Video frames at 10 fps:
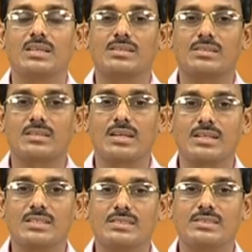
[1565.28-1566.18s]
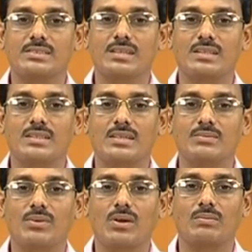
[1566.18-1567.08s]
Slurries resulting
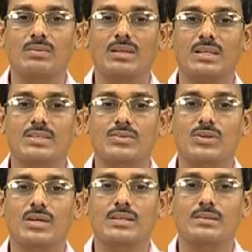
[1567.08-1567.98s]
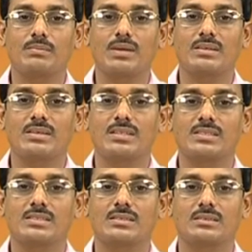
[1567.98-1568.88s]
from electrolyte
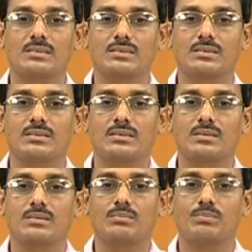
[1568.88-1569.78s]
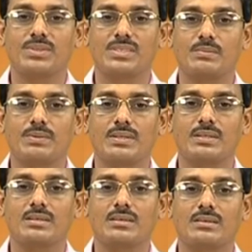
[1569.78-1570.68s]
maintenance
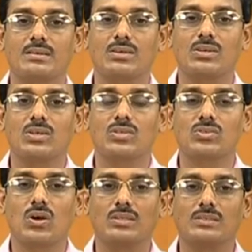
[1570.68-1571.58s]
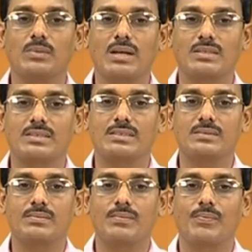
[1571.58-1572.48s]
precipitate solid matters
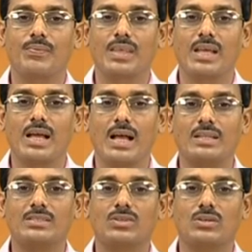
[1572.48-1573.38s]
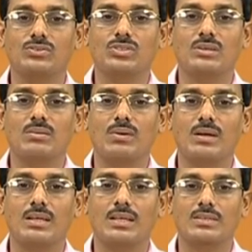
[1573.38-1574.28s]
and solution of
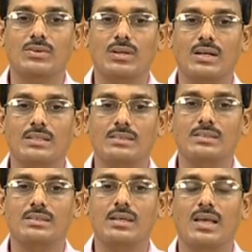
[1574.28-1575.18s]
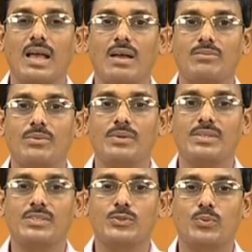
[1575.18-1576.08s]
electrolytes have to be
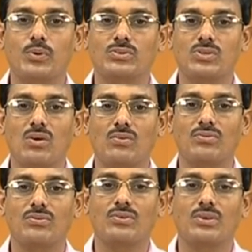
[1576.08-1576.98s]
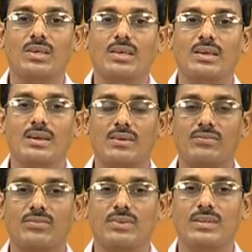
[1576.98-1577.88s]
disposed of
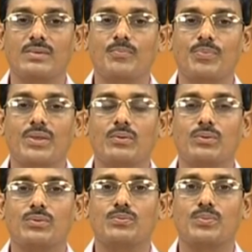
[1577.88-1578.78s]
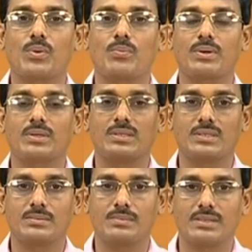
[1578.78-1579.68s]
carefully with proper
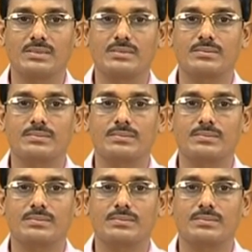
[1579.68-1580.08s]
treatments.